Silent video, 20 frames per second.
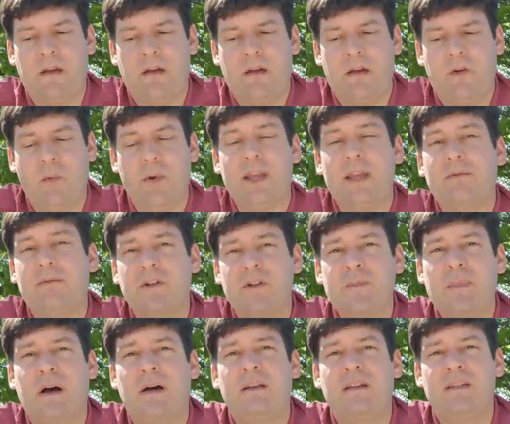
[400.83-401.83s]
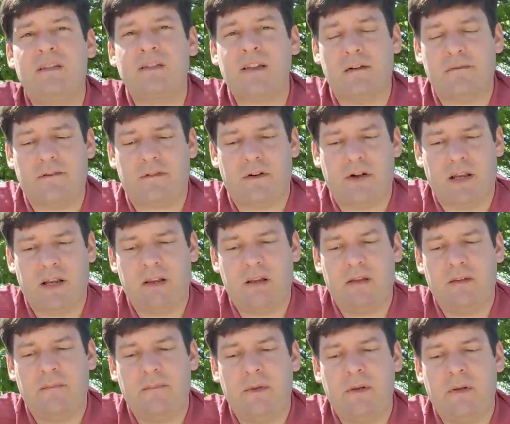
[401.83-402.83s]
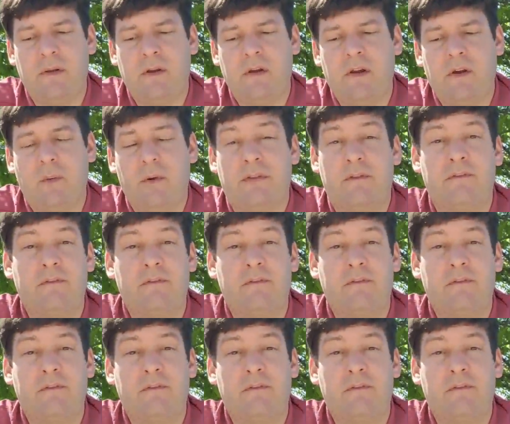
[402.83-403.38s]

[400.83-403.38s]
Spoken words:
We can respond to suffering with